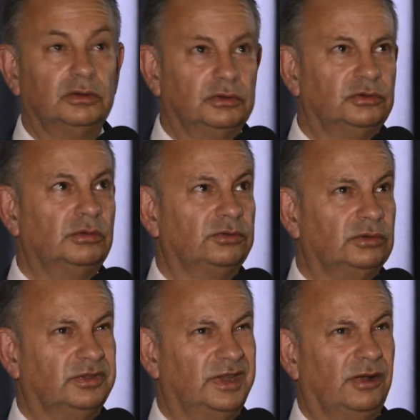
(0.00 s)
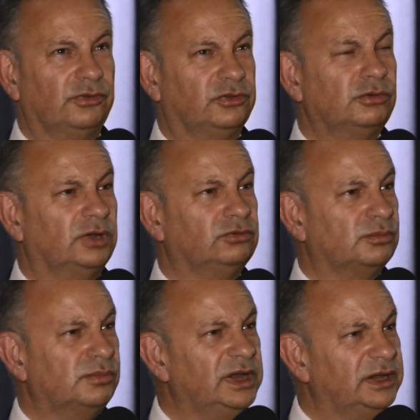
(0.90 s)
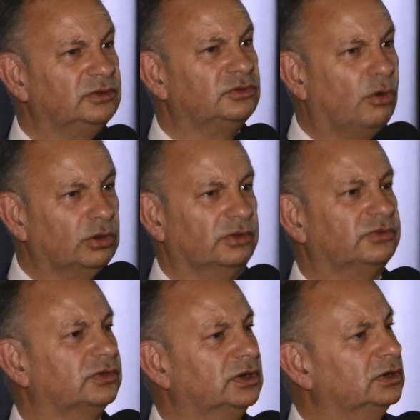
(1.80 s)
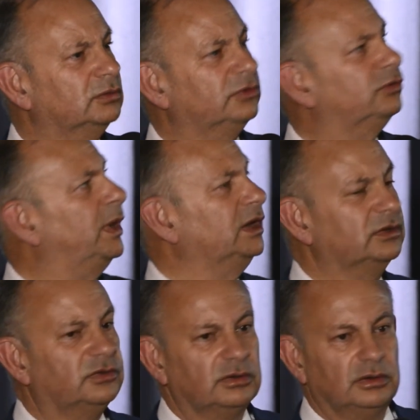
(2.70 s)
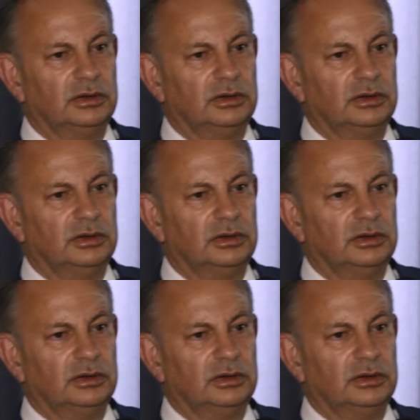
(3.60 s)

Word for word: 200, $200 million was spent